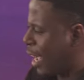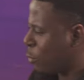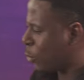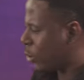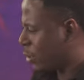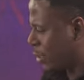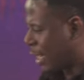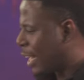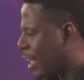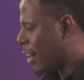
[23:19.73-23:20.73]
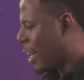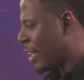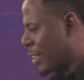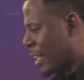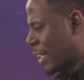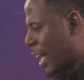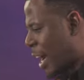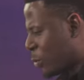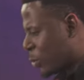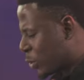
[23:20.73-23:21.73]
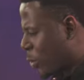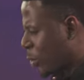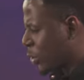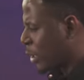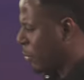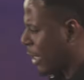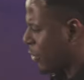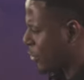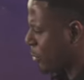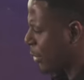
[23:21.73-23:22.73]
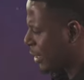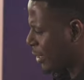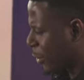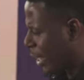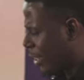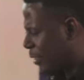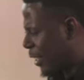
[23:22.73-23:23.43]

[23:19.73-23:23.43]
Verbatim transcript: I would then arise and I would go to the bathroom and say, Oh, yeah,